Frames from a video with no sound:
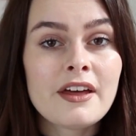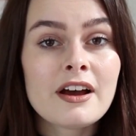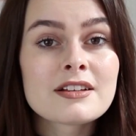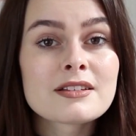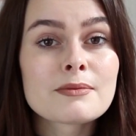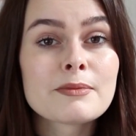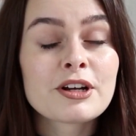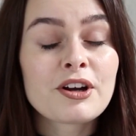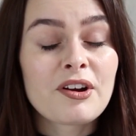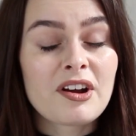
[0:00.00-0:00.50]
There are
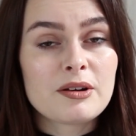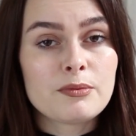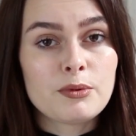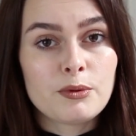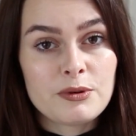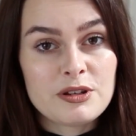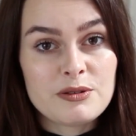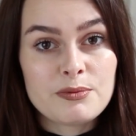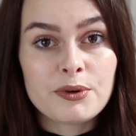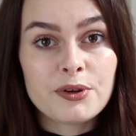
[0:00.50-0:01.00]
some
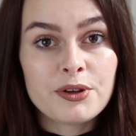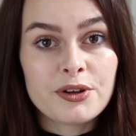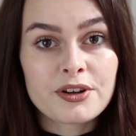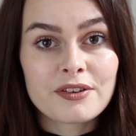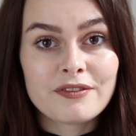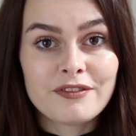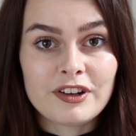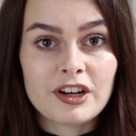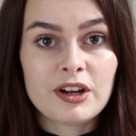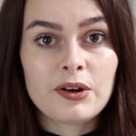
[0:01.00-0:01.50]
incredible people you
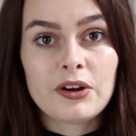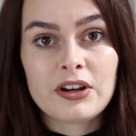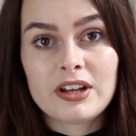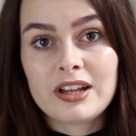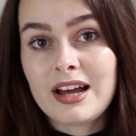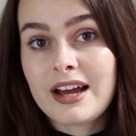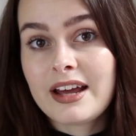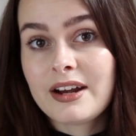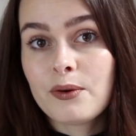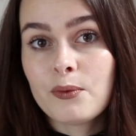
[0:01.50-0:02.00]
can follow
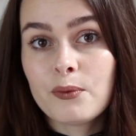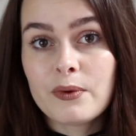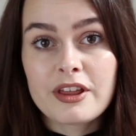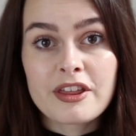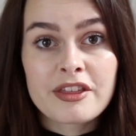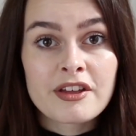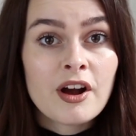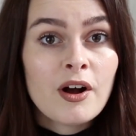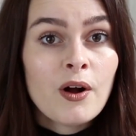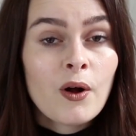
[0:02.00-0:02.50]
online
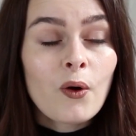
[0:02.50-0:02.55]
with